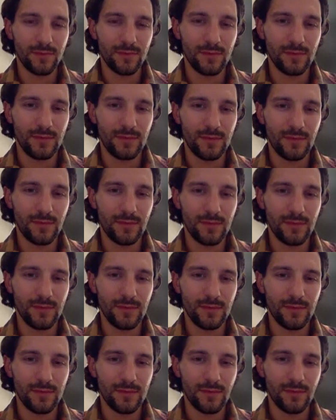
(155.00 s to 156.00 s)

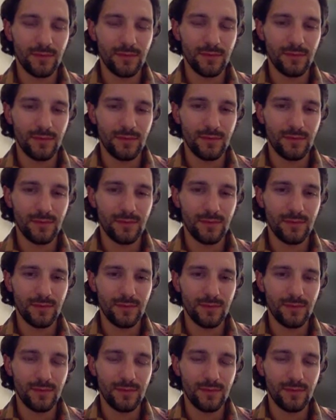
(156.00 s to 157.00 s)

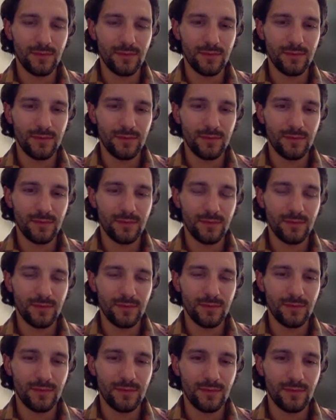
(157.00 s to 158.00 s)

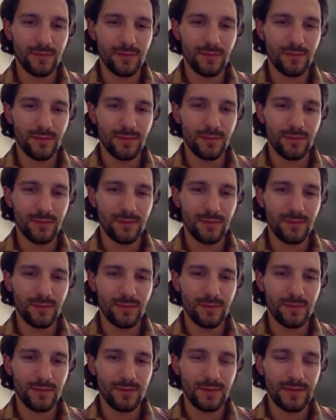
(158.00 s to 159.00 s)

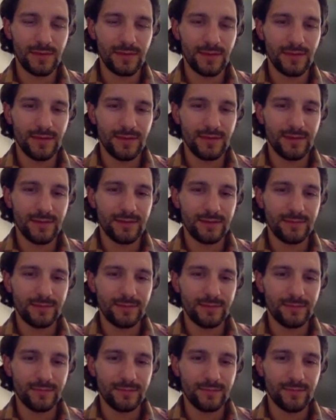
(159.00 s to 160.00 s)

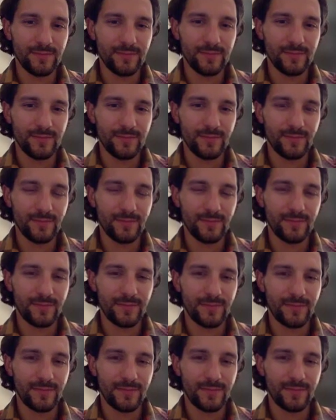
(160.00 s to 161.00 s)

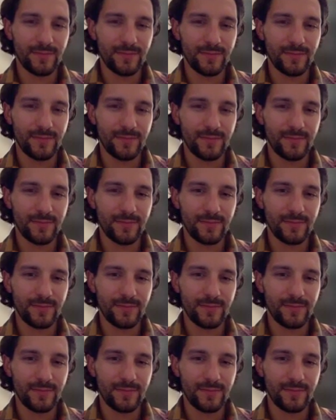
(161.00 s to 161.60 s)
[no speech]